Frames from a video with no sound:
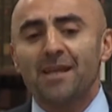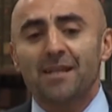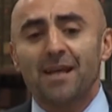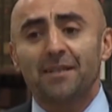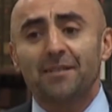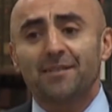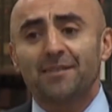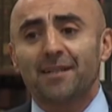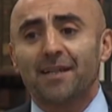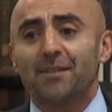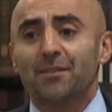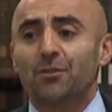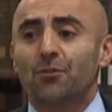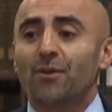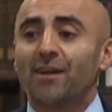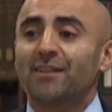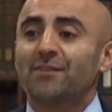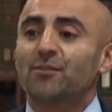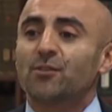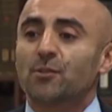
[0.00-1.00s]
And I decided to
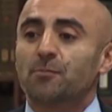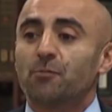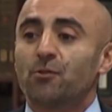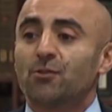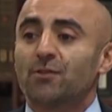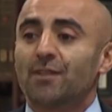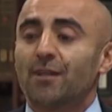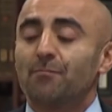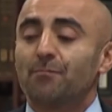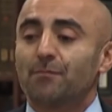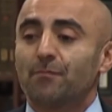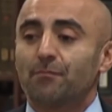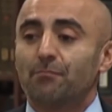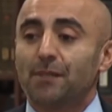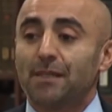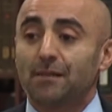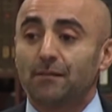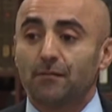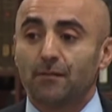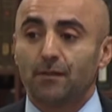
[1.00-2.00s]
write this book some
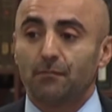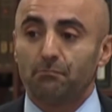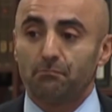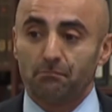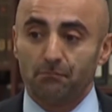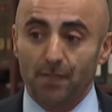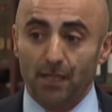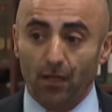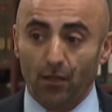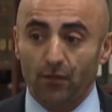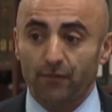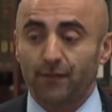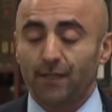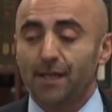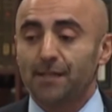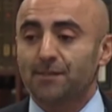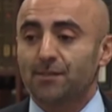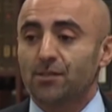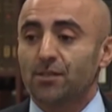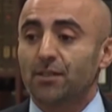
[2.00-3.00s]
big, middle of
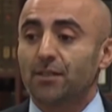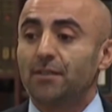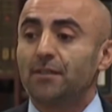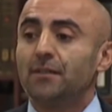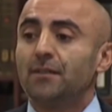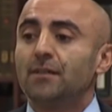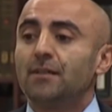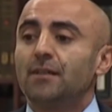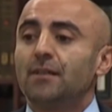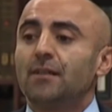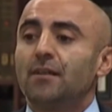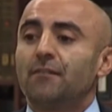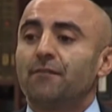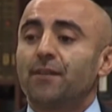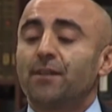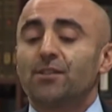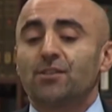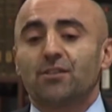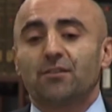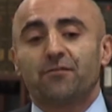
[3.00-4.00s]
last year,
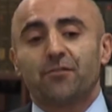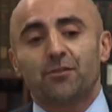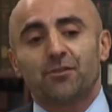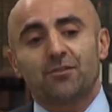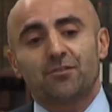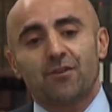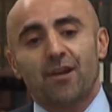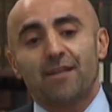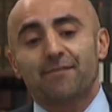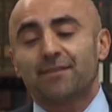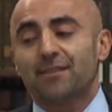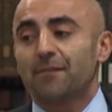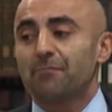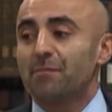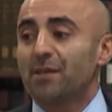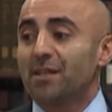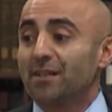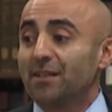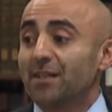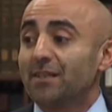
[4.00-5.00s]
finished the first draft,
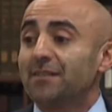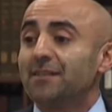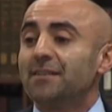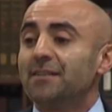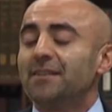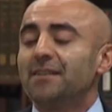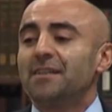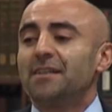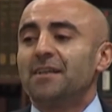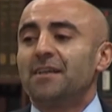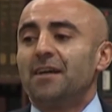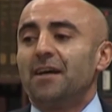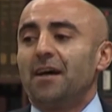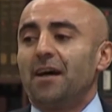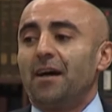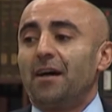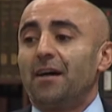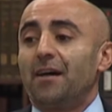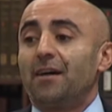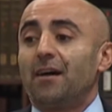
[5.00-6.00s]
submitted it.
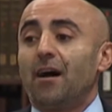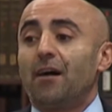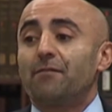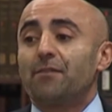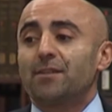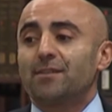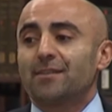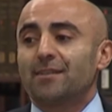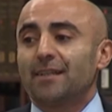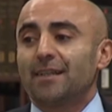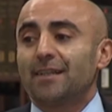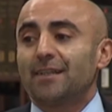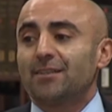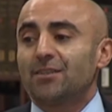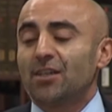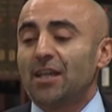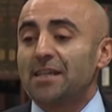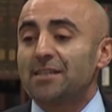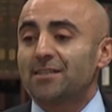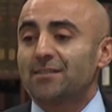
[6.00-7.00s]
Uh, obviously, it
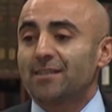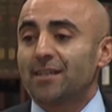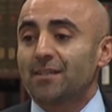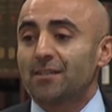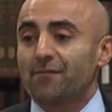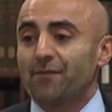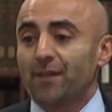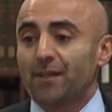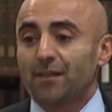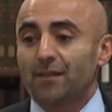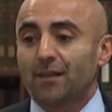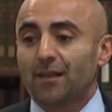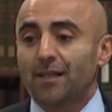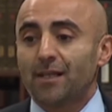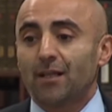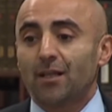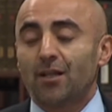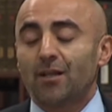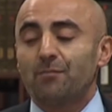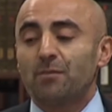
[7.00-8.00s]
changed
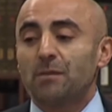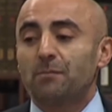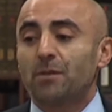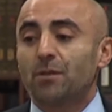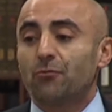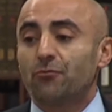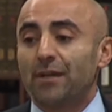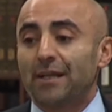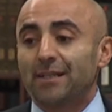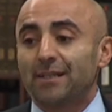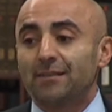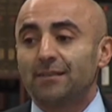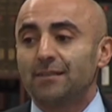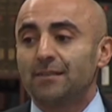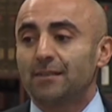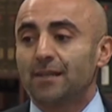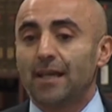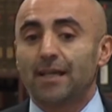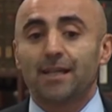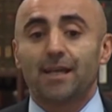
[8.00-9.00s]
significantly. A lot of people read
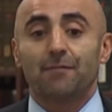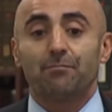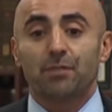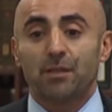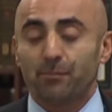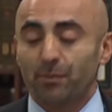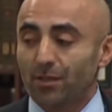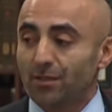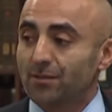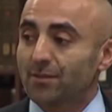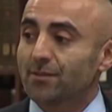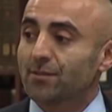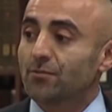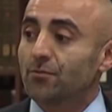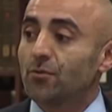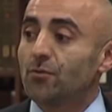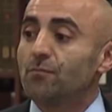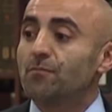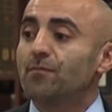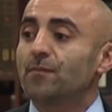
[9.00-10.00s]
it. Again, people in this
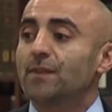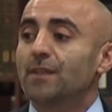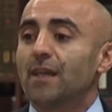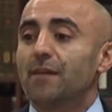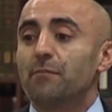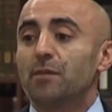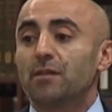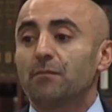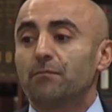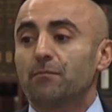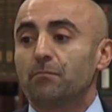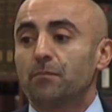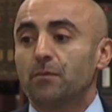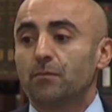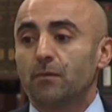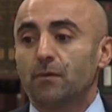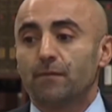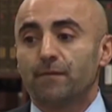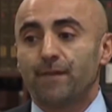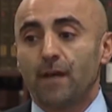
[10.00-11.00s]
room gave me
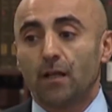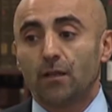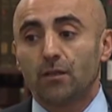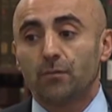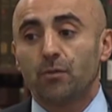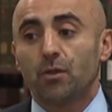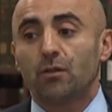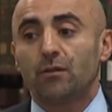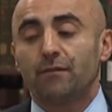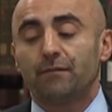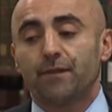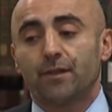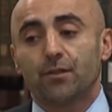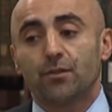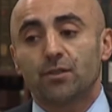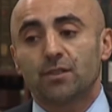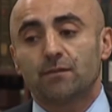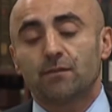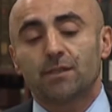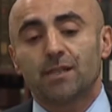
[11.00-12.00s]
valuable and
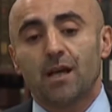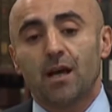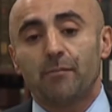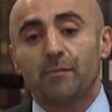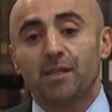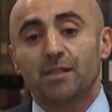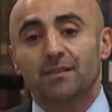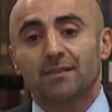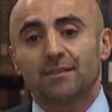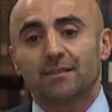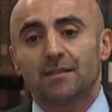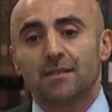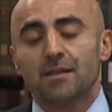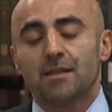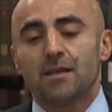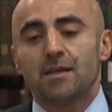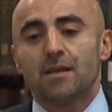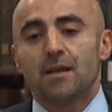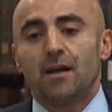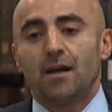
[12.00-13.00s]
very useful comments.
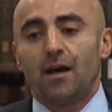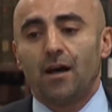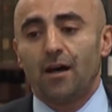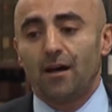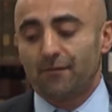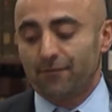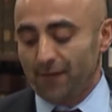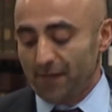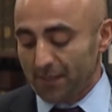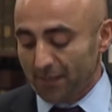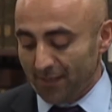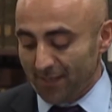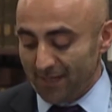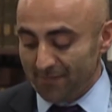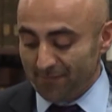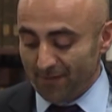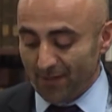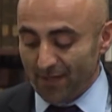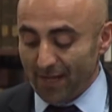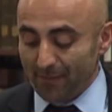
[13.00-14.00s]
Uh, finally,
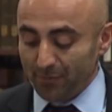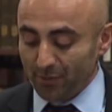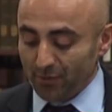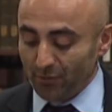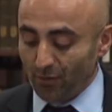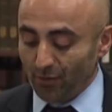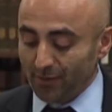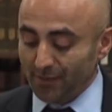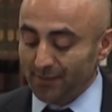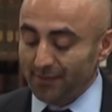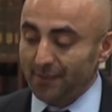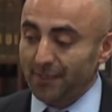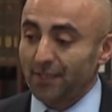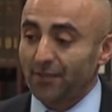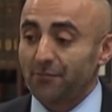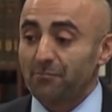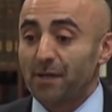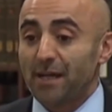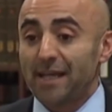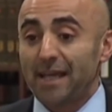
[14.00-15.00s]
I'm very happy to hold it
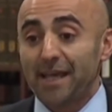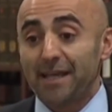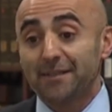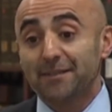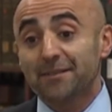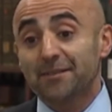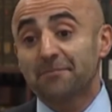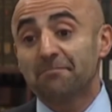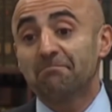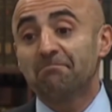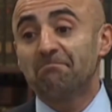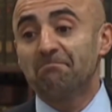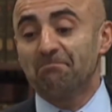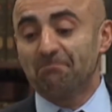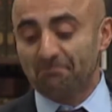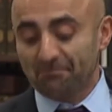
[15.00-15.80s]
here in my hands.